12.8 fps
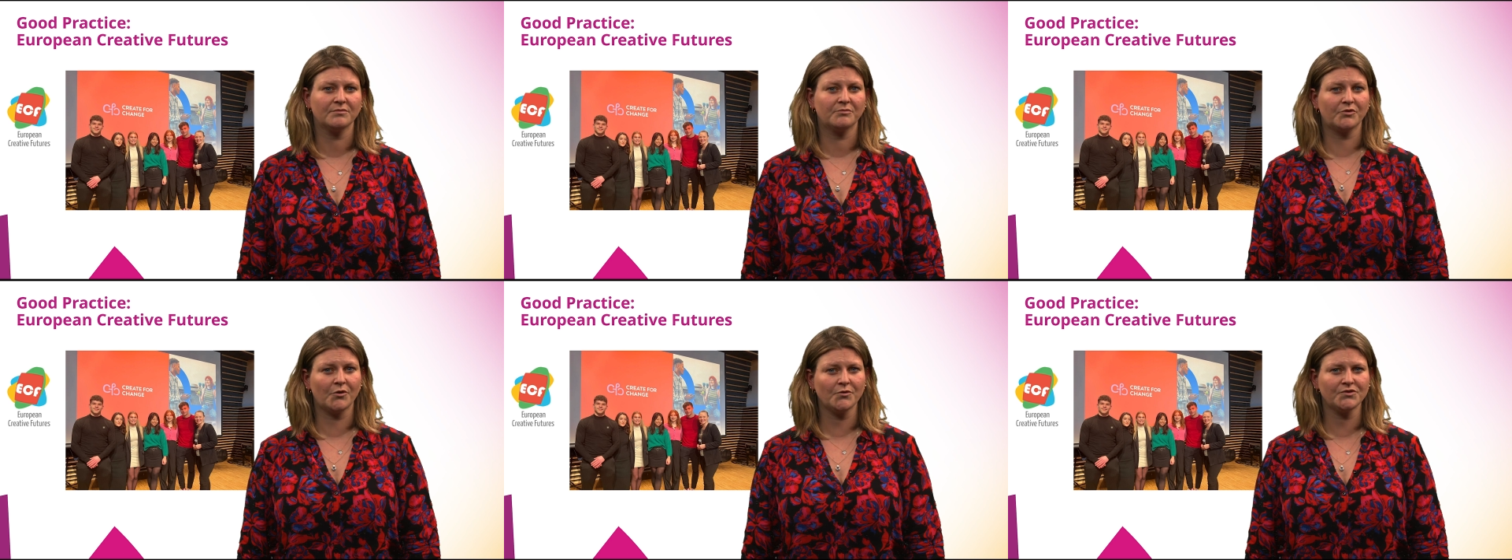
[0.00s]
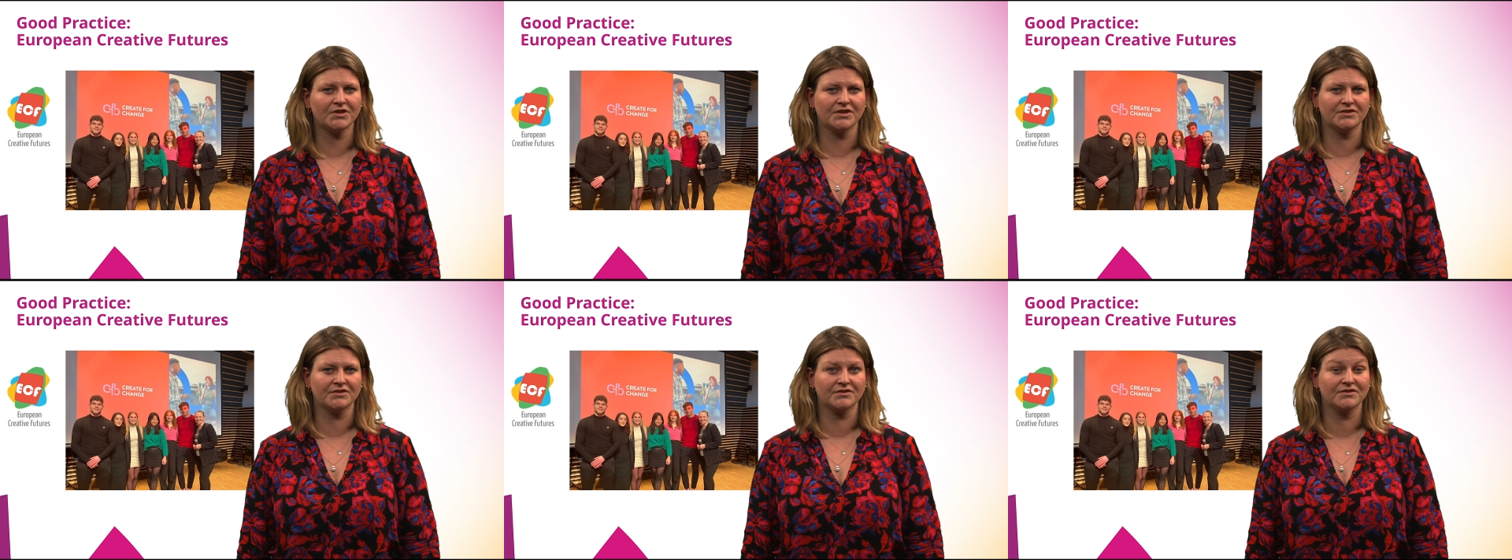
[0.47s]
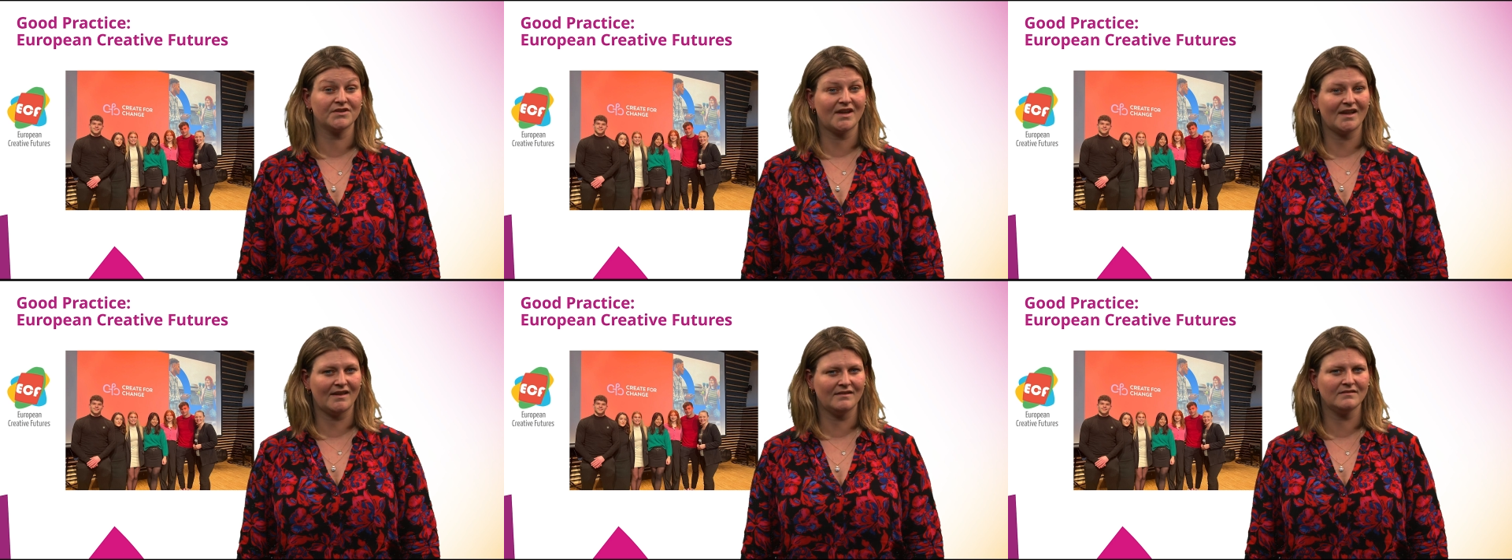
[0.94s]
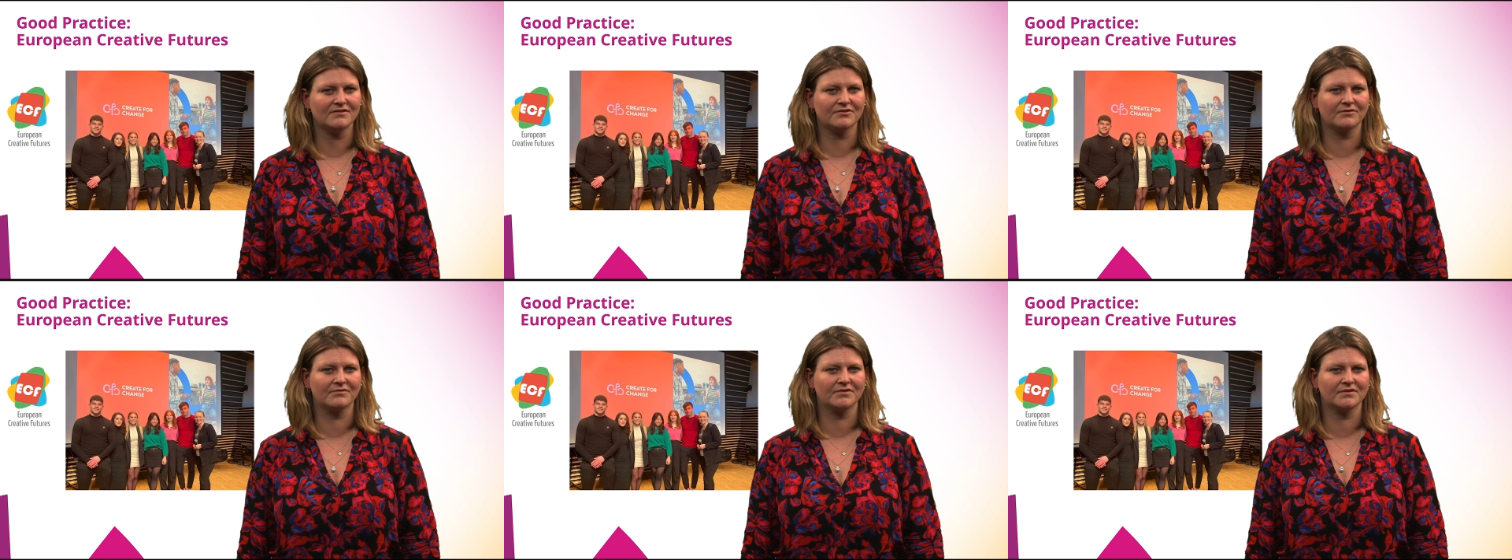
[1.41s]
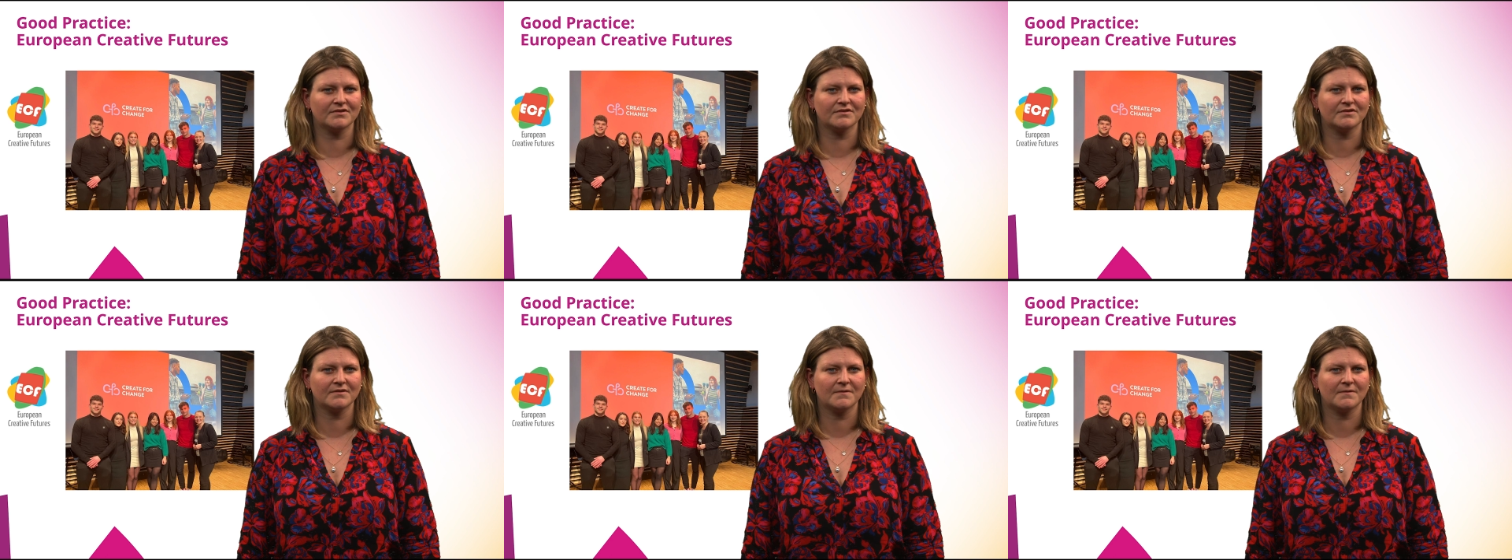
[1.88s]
processes, and services.